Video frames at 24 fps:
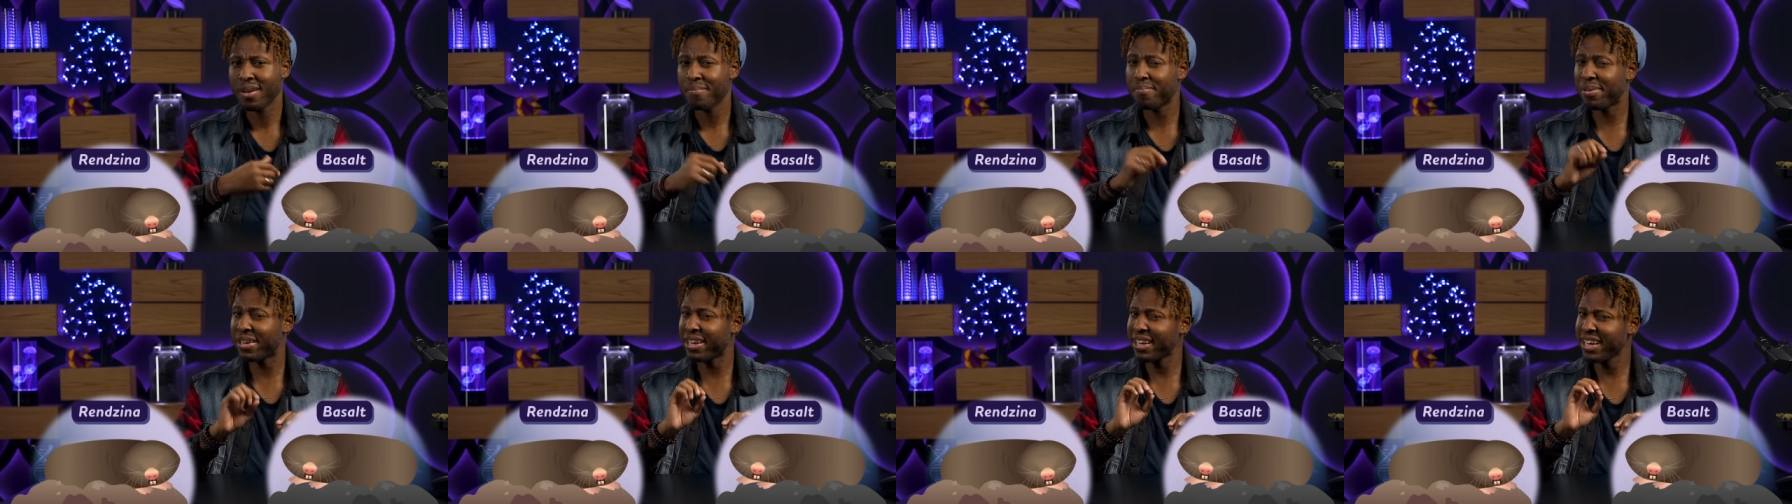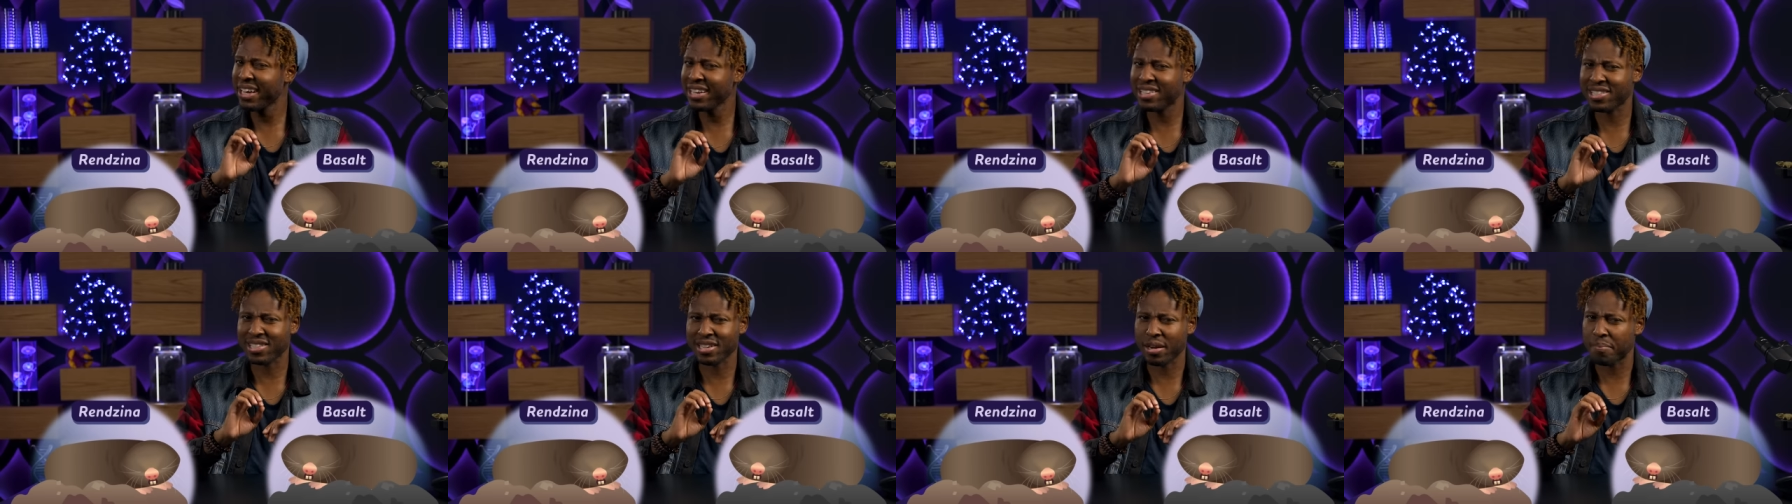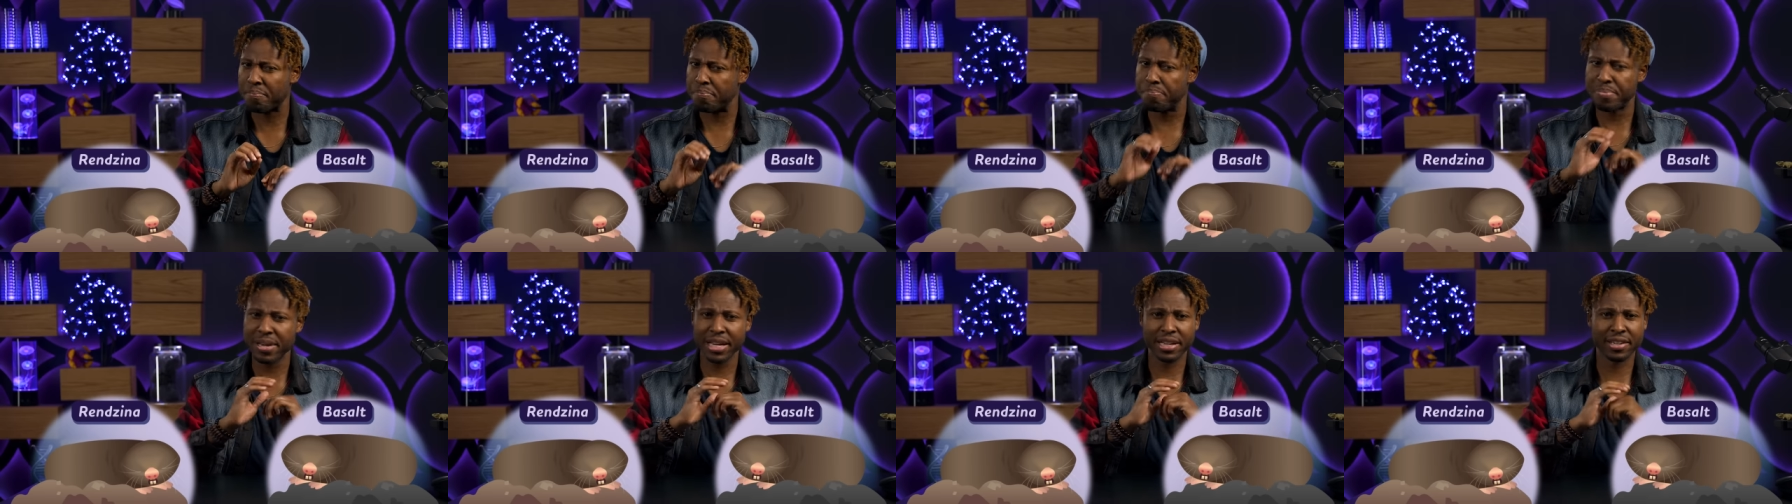but it's a
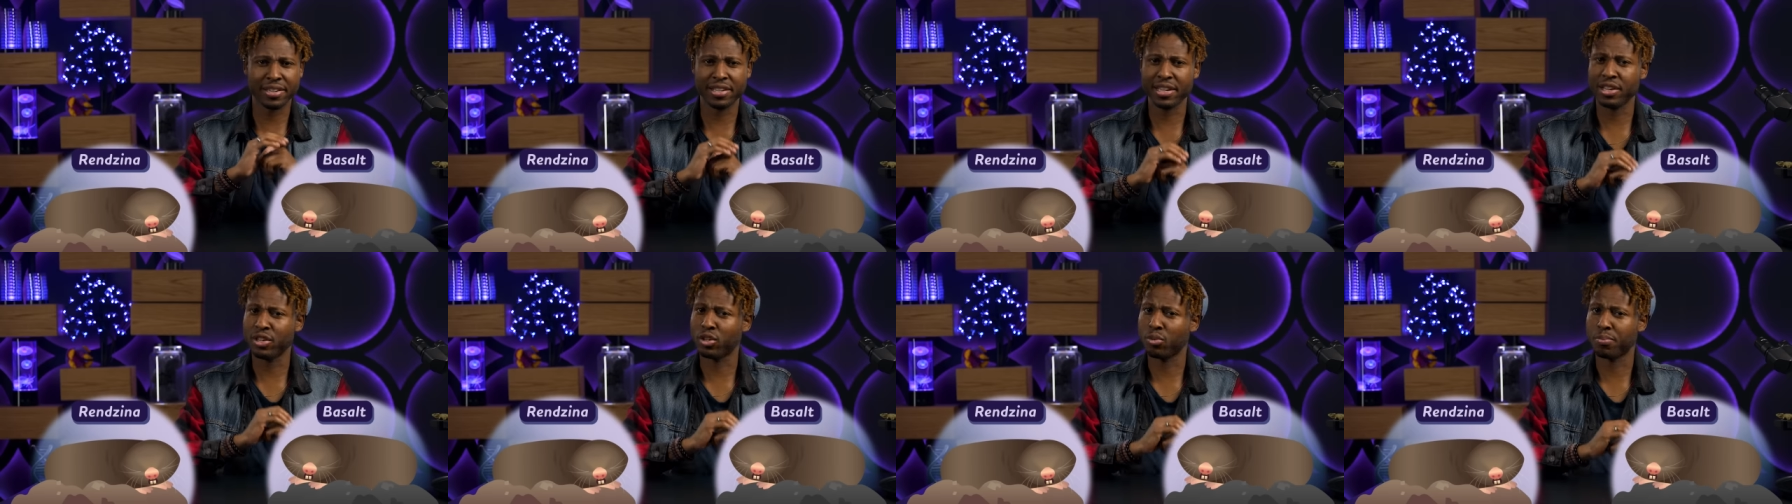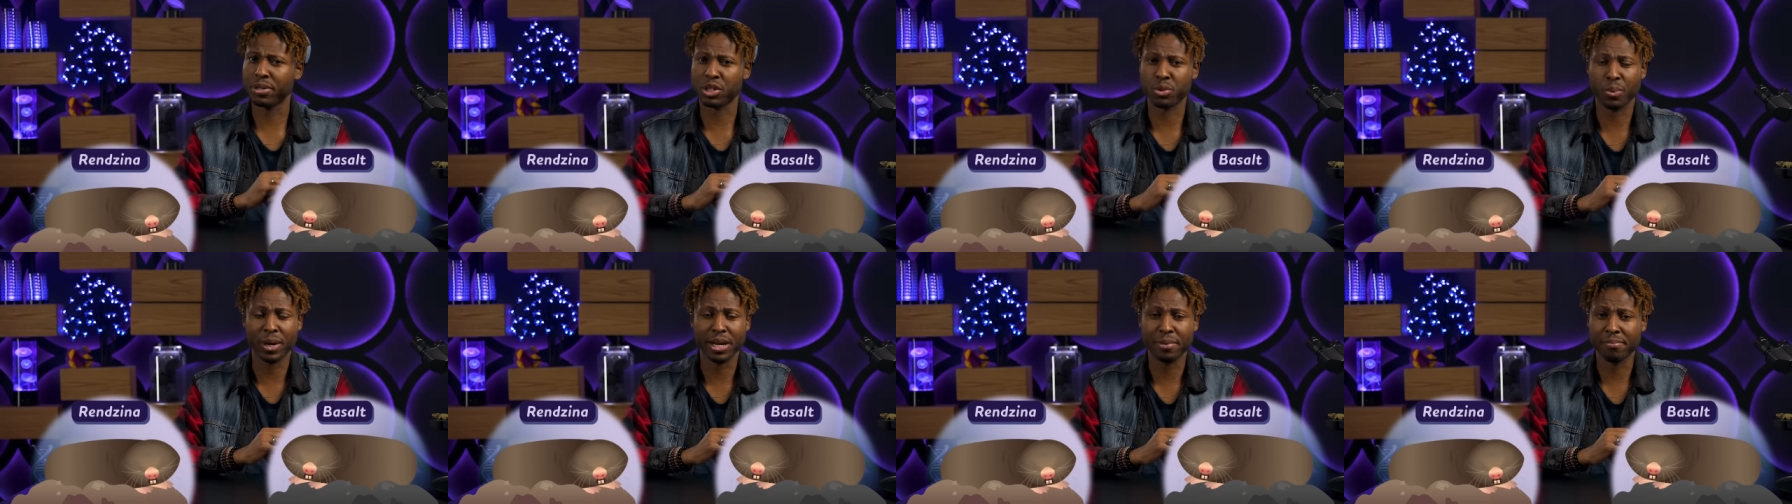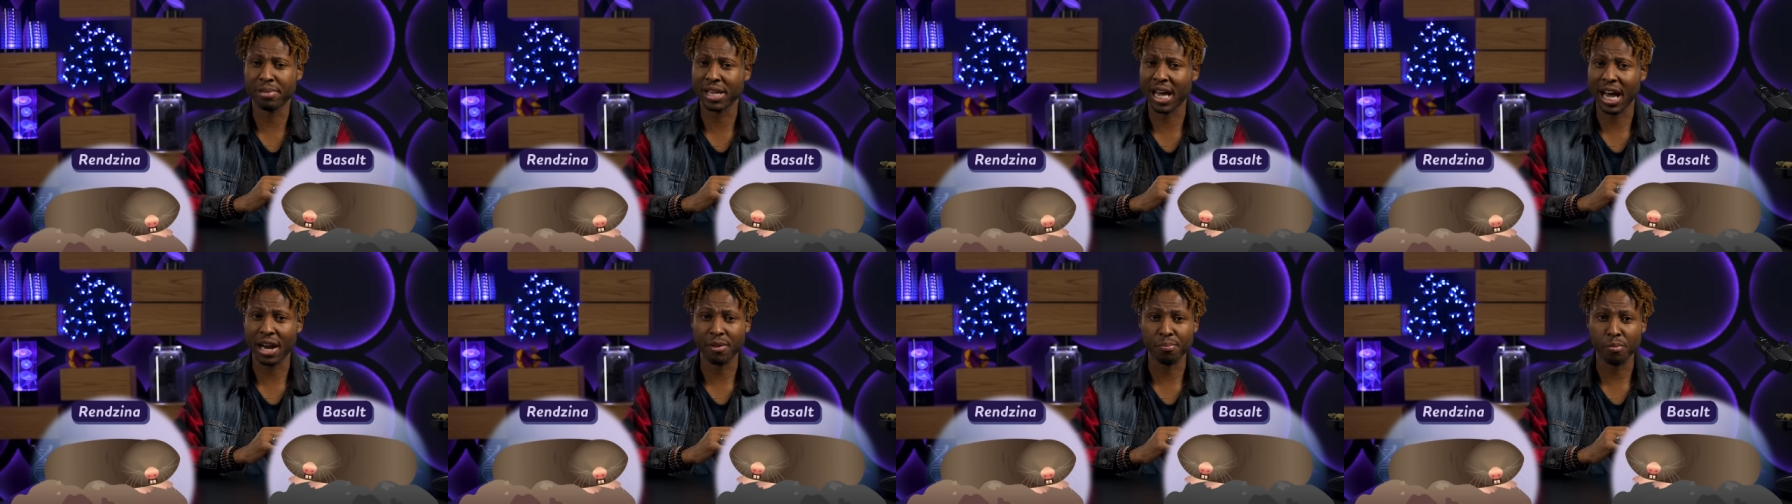big deal between
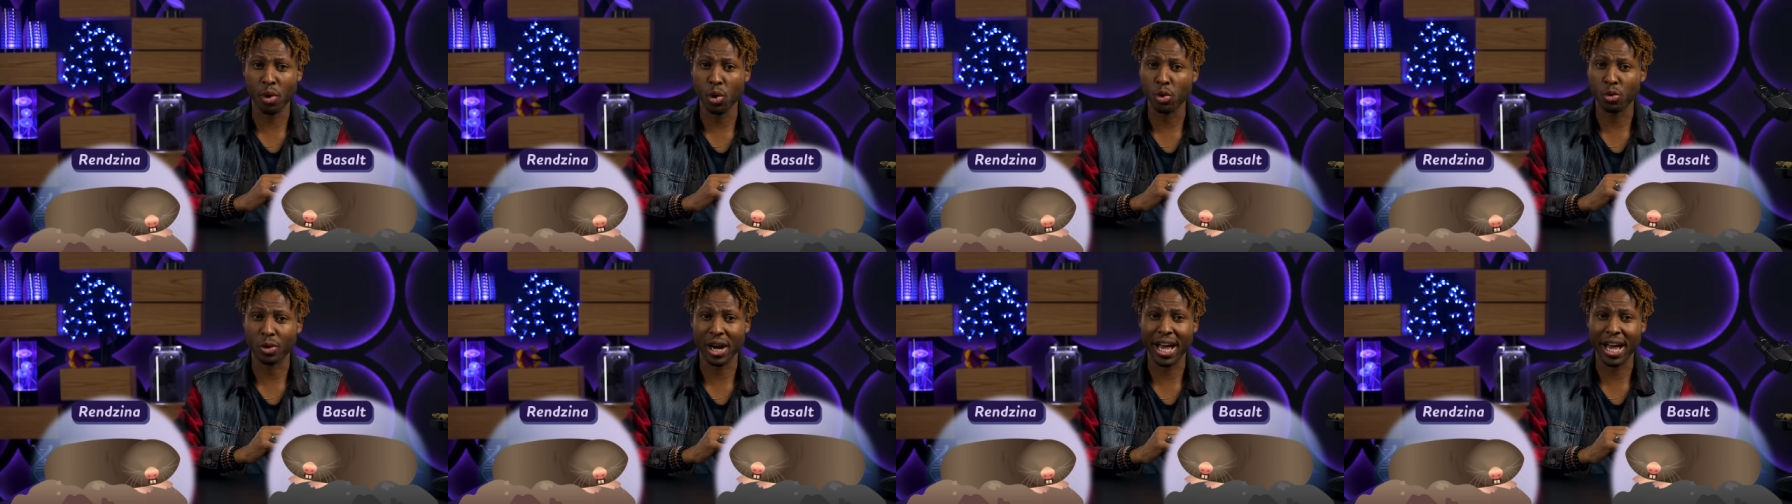blind mole